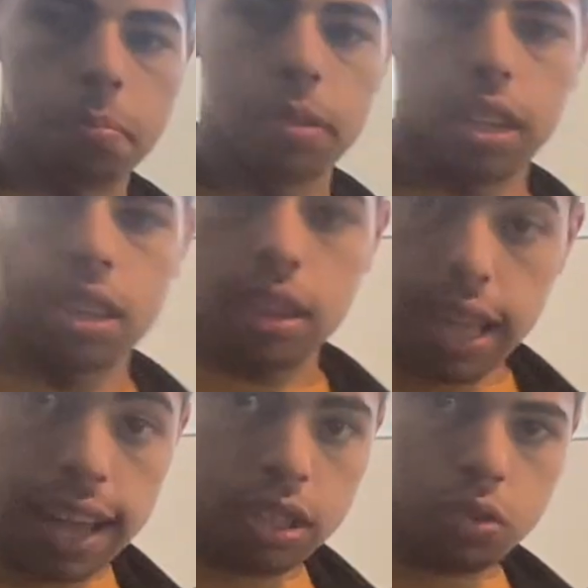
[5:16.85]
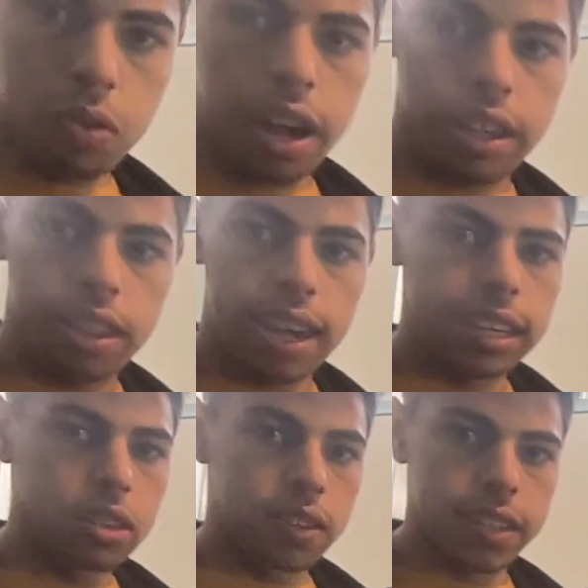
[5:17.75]
But that's why that
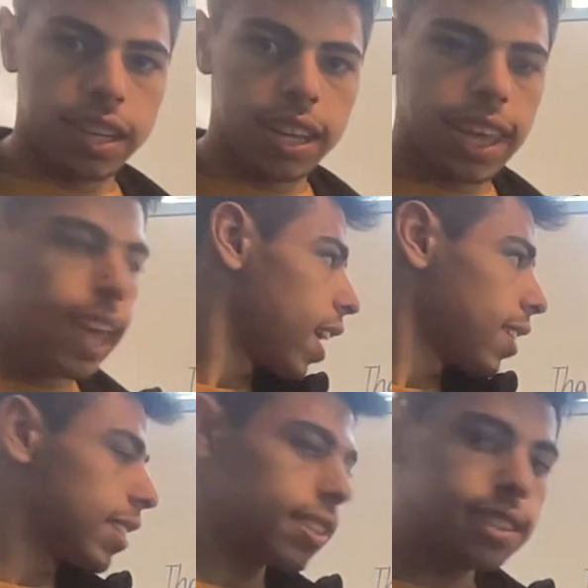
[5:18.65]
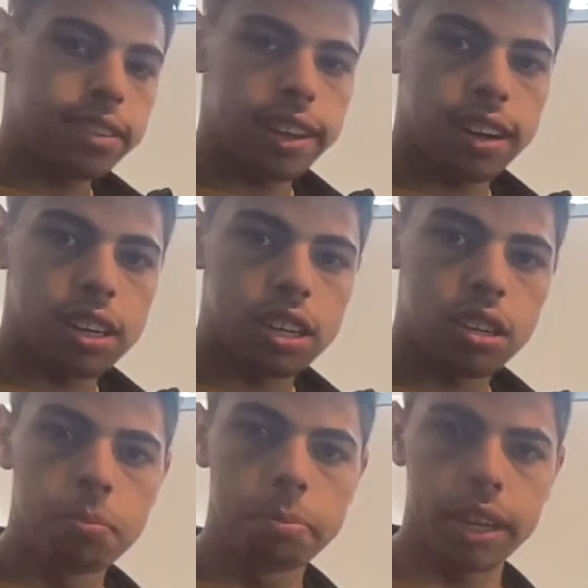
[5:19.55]
there's an accent there.
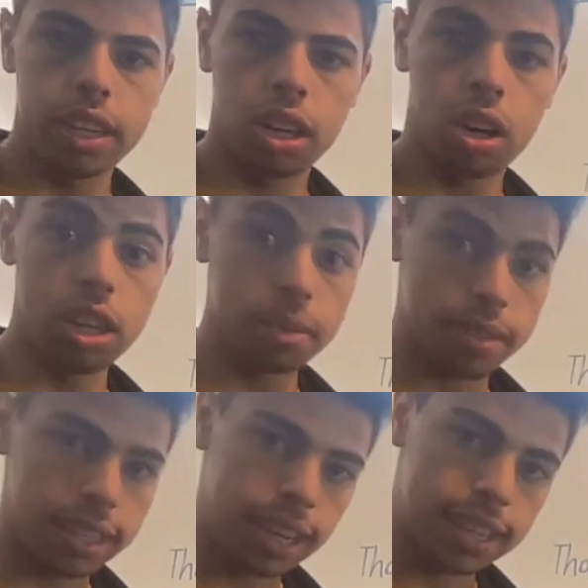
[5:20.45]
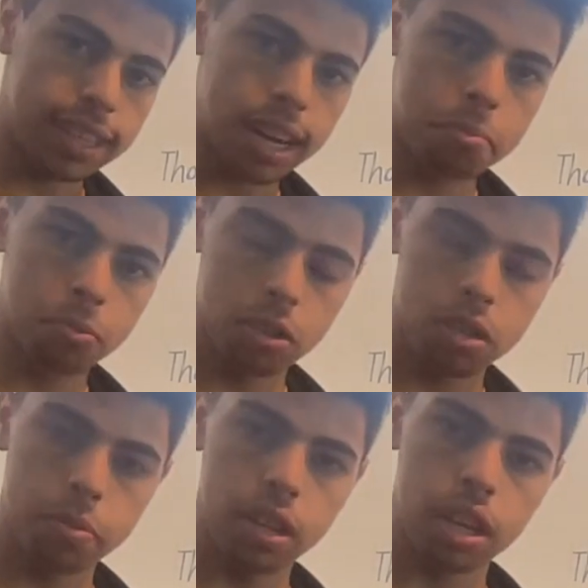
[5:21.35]
But all I'm saying is that I'm going to
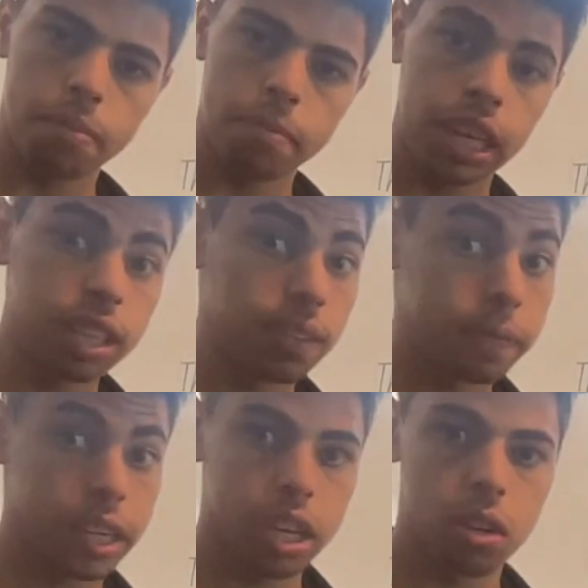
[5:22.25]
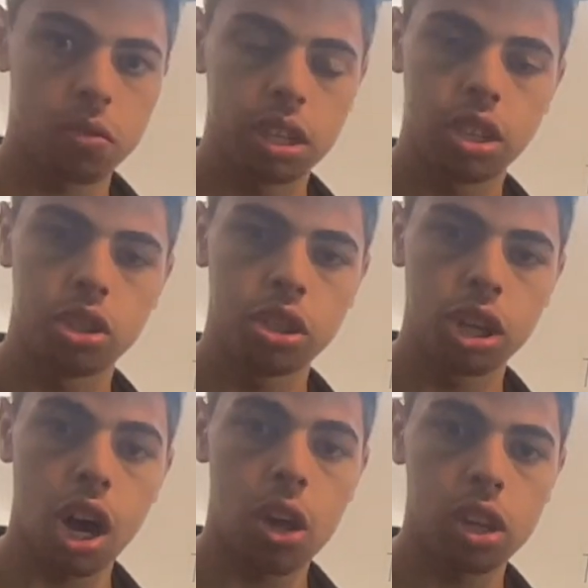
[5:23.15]
be making a video teaching
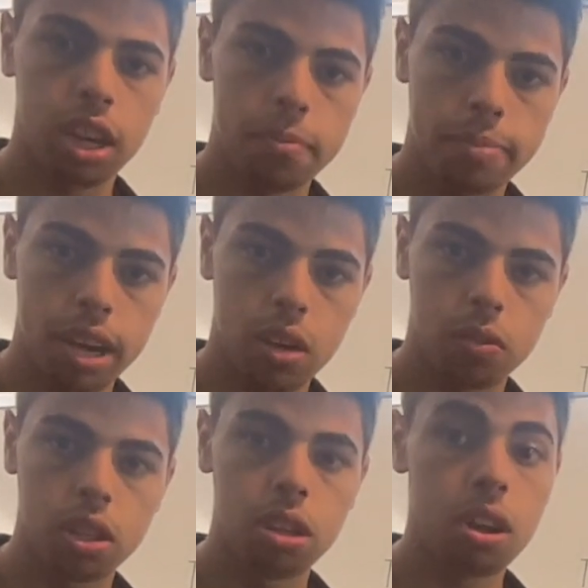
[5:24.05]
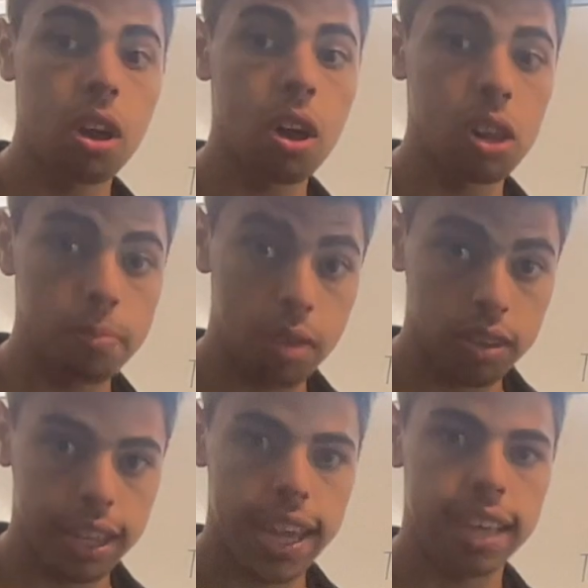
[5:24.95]
y'all all about
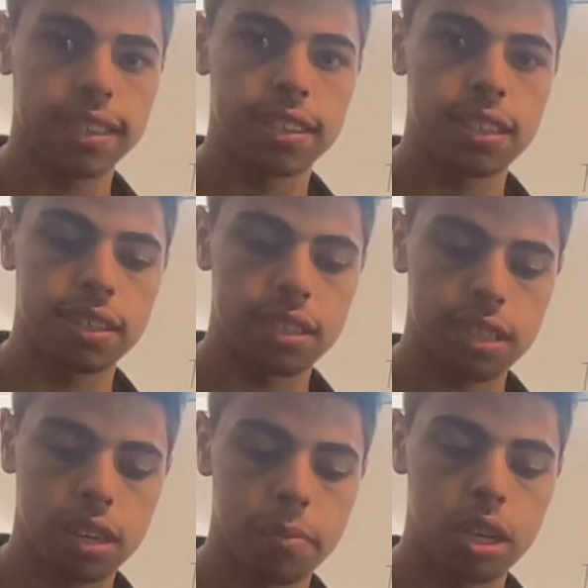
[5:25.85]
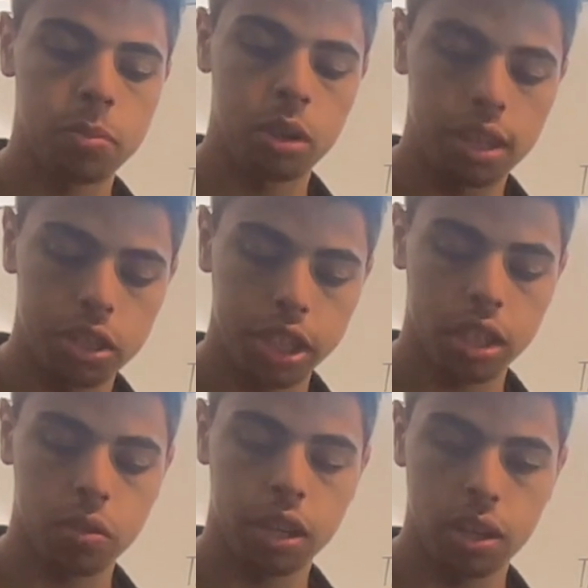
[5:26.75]
the accents coming up to the
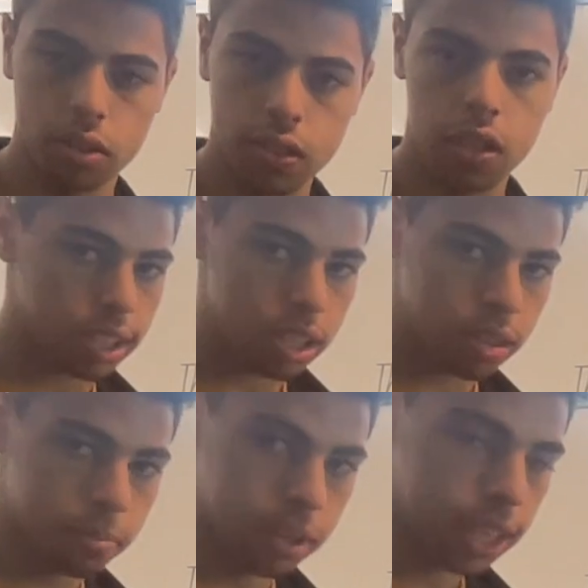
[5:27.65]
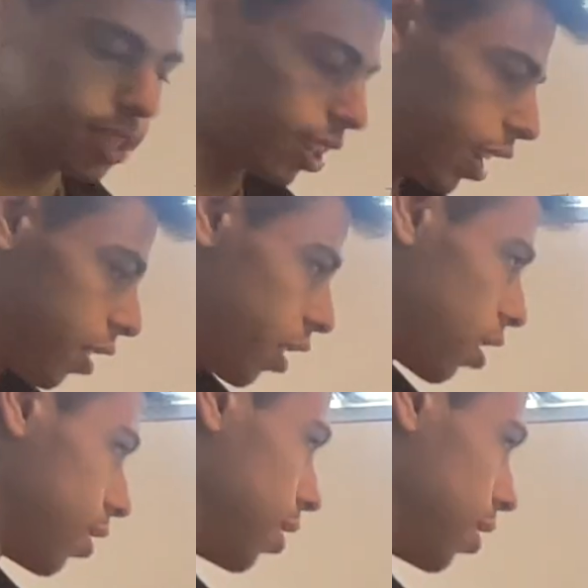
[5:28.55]
channel here soon. But let's carry on to